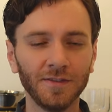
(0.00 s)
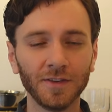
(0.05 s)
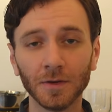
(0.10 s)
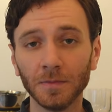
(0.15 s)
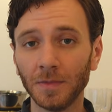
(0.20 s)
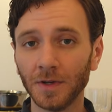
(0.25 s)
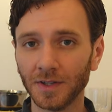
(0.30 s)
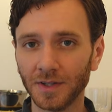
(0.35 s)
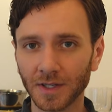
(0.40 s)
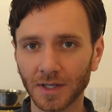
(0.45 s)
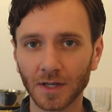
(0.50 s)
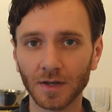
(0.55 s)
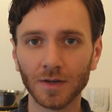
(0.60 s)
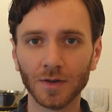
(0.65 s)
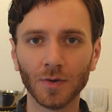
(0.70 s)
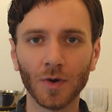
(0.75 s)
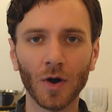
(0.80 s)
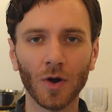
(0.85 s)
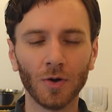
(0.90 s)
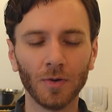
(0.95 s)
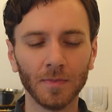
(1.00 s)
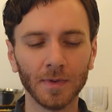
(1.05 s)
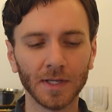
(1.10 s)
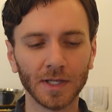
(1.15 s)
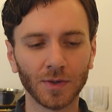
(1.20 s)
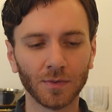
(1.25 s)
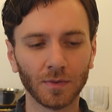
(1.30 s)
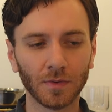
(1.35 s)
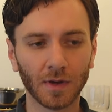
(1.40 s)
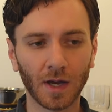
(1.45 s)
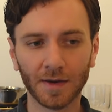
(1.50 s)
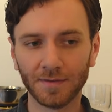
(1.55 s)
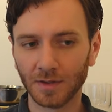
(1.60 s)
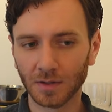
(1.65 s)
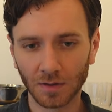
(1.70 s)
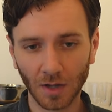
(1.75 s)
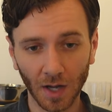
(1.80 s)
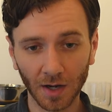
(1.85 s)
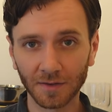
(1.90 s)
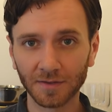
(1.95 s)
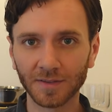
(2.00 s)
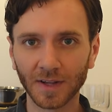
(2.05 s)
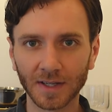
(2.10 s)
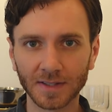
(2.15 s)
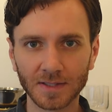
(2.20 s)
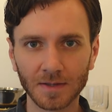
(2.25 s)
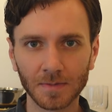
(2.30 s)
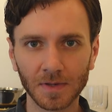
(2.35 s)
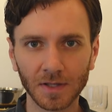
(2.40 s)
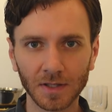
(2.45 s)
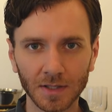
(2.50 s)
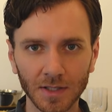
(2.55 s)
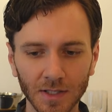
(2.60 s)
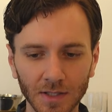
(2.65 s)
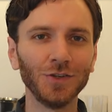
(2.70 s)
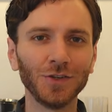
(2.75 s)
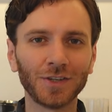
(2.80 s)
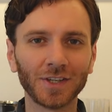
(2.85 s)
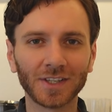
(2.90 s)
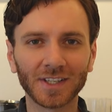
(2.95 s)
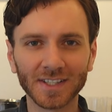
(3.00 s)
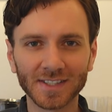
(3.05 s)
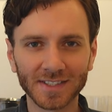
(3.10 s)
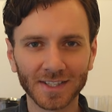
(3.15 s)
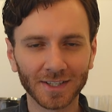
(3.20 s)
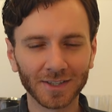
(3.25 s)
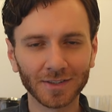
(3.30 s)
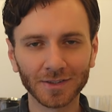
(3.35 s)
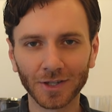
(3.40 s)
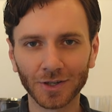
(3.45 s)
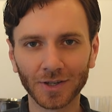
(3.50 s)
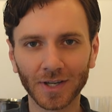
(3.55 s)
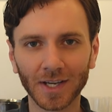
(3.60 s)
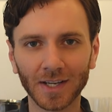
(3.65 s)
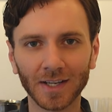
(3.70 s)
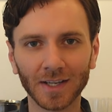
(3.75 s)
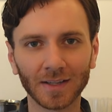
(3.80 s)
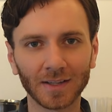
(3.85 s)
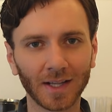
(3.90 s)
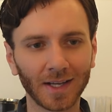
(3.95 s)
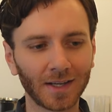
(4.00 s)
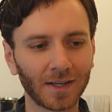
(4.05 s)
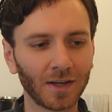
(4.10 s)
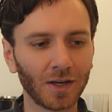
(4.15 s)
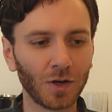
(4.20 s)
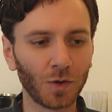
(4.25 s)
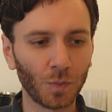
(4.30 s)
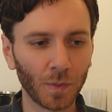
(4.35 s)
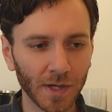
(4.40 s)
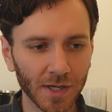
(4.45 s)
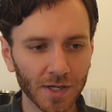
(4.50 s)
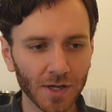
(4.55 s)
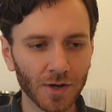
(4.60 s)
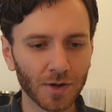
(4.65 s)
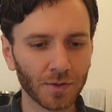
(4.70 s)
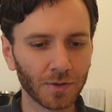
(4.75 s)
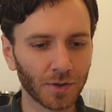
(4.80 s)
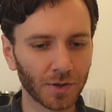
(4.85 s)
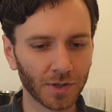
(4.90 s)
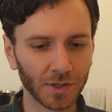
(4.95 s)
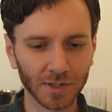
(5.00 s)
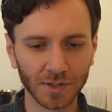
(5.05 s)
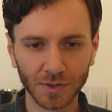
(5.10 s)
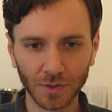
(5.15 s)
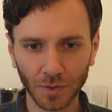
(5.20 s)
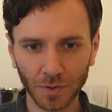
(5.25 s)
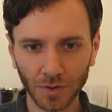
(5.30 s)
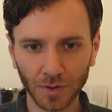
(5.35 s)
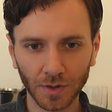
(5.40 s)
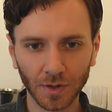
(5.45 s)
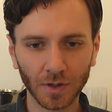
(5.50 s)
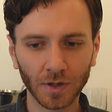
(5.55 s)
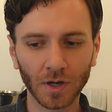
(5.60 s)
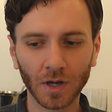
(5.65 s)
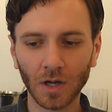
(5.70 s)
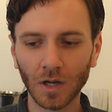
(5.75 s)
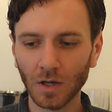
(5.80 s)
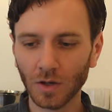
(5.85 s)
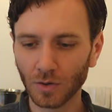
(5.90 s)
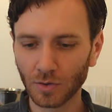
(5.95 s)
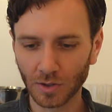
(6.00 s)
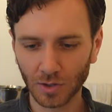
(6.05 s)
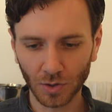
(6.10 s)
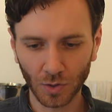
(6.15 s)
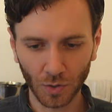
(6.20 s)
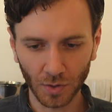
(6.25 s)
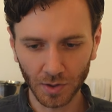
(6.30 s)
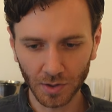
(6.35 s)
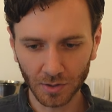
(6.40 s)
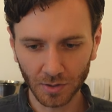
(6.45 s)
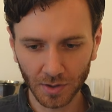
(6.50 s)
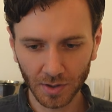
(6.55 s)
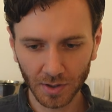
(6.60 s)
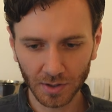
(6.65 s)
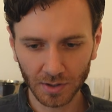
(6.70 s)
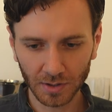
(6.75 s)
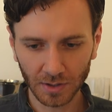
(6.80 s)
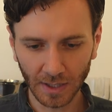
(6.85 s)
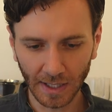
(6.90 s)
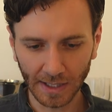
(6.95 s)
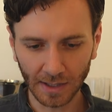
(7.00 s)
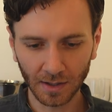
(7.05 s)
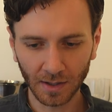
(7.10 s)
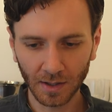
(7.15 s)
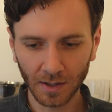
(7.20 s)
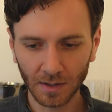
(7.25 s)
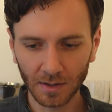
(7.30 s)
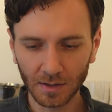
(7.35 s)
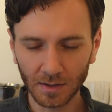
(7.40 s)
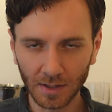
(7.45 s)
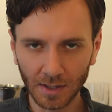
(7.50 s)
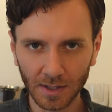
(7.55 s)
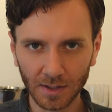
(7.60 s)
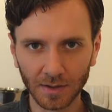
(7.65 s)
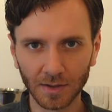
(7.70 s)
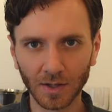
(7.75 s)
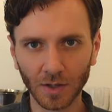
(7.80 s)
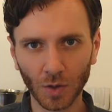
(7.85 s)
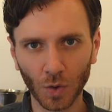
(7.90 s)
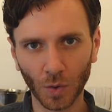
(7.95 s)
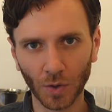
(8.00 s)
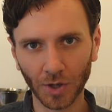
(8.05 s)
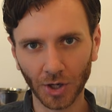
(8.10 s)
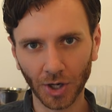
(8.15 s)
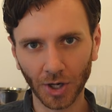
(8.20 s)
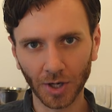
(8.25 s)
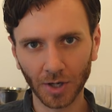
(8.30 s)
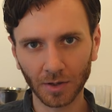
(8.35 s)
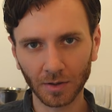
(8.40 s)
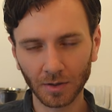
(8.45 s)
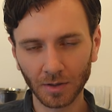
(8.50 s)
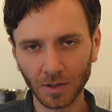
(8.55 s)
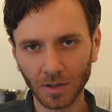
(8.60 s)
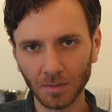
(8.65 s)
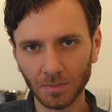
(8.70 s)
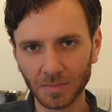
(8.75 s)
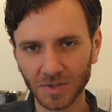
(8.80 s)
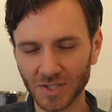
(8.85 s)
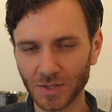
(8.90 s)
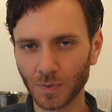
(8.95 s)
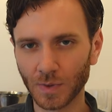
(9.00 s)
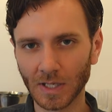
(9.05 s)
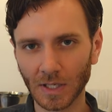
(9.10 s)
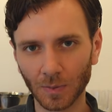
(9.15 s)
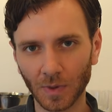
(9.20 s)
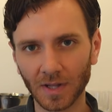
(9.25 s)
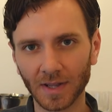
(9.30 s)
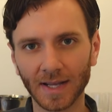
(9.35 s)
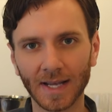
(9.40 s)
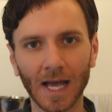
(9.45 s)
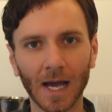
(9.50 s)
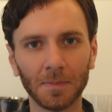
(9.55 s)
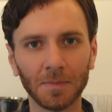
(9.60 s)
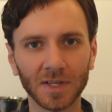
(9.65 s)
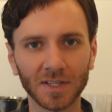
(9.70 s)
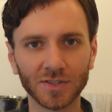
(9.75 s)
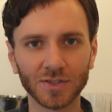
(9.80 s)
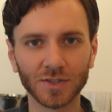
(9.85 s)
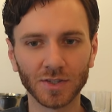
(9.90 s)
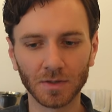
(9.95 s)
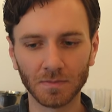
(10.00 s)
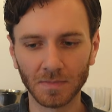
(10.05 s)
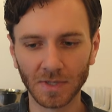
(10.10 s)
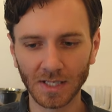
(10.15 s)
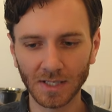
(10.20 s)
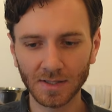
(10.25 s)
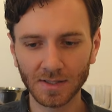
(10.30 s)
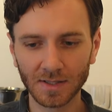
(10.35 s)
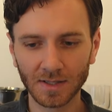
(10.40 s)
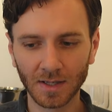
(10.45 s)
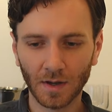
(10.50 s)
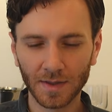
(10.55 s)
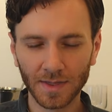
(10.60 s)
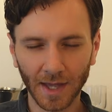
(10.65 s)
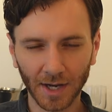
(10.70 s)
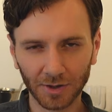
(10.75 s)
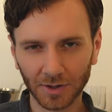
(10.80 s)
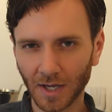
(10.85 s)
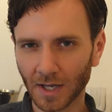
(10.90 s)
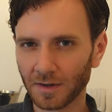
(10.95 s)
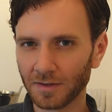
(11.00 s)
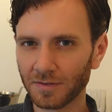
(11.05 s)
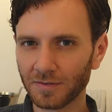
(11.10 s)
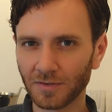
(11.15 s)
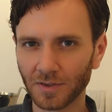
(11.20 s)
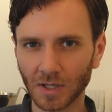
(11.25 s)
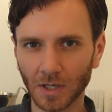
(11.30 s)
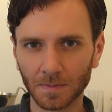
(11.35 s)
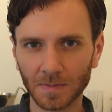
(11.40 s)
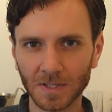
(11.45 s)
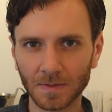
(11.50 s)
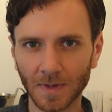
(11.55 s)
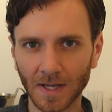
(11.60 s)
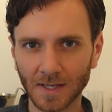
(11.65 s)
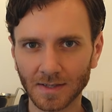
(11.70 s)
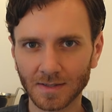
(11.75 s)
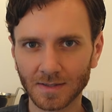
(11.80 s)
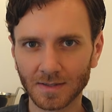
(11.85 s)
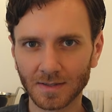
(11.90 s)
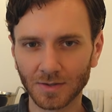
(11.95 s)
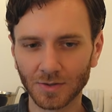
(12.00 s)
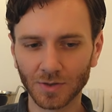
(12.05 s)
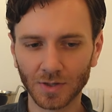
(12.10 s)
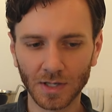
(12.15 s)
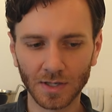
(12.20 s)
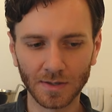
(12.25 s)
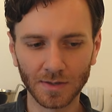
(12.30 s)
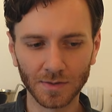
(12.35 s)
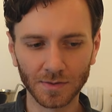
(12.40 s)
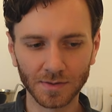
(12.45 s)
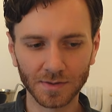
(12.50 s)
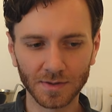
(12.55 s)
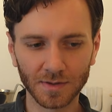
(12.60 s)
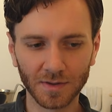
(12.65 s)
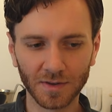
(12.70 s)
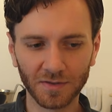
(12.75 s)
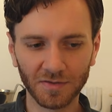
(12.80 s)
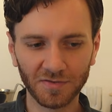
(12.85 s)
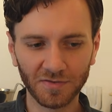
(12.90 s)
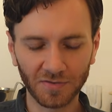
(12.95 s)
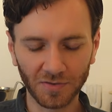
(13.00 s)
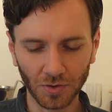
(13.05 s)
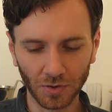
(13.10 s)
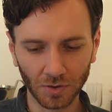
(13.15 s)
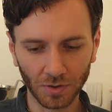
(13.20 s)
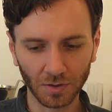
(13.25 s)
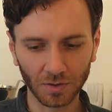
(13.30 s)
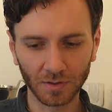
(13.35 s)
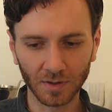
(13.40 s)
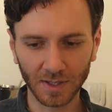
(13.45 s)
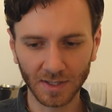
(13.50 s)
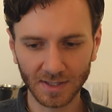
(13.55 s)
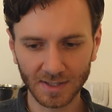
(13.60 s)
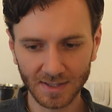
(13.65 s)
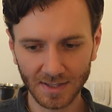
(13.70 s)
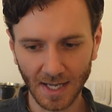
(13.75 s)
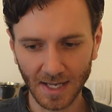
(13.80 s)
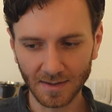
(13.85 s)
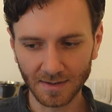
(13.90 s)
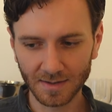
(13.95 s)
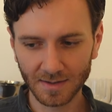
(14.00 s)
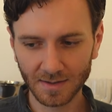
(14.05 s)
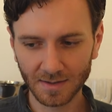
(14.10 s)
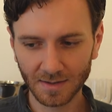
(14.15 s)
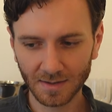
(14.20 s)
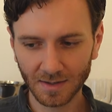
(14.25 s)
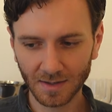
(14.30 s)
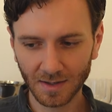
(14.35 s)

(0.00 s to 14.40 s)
you're building a new home and you have a lot of flexibility, you could consider locating like a window or a door or a corridor like in the corner between where the cabinets should meet, and that'll kind of free up space so you can use the full extent